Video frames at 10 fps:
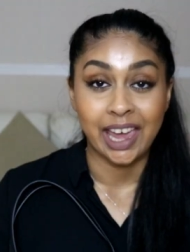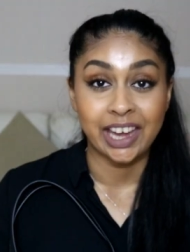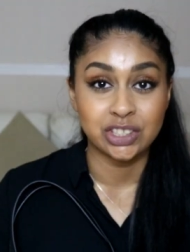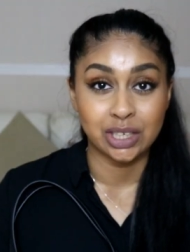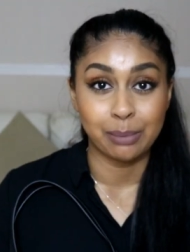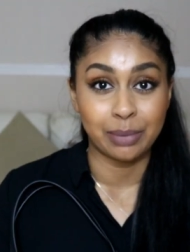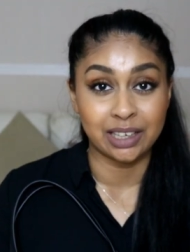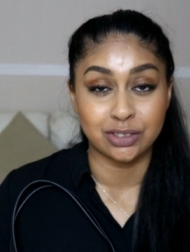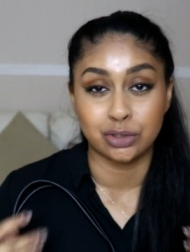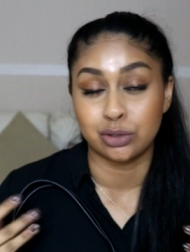H&M
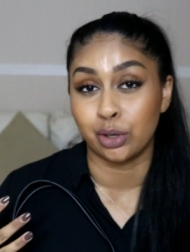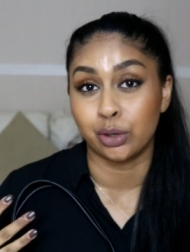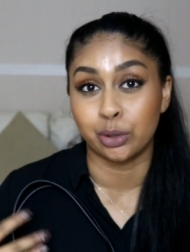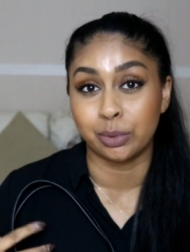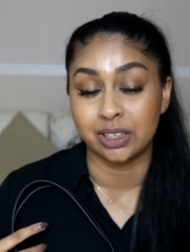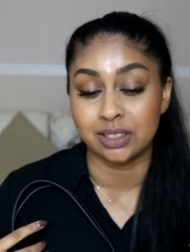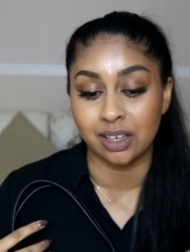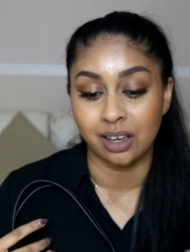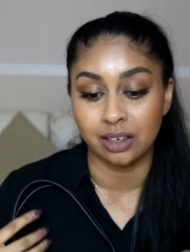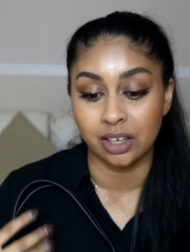bags are so good, because
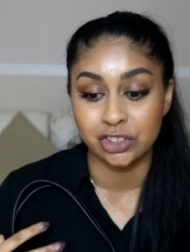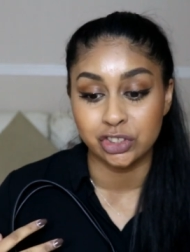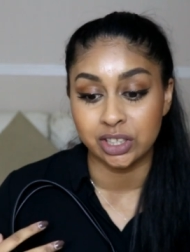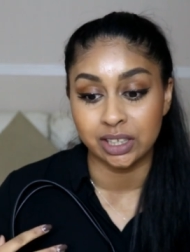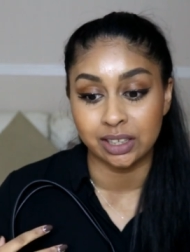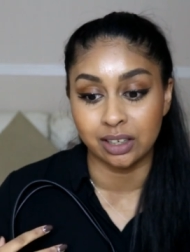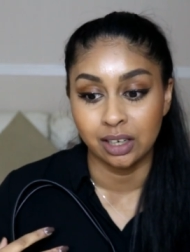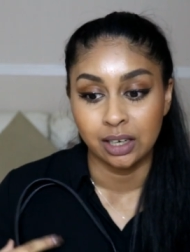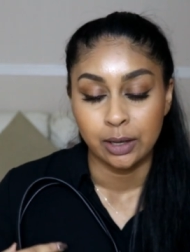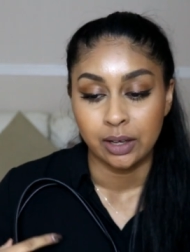last year
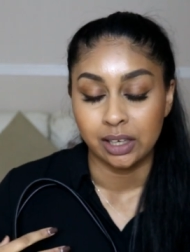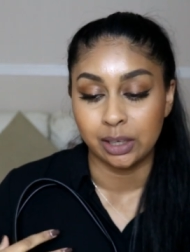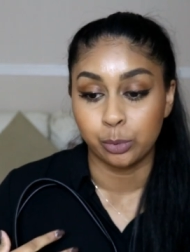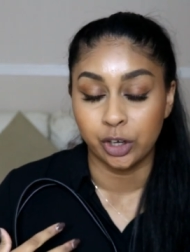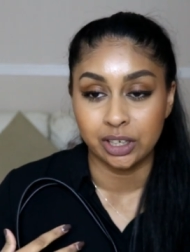it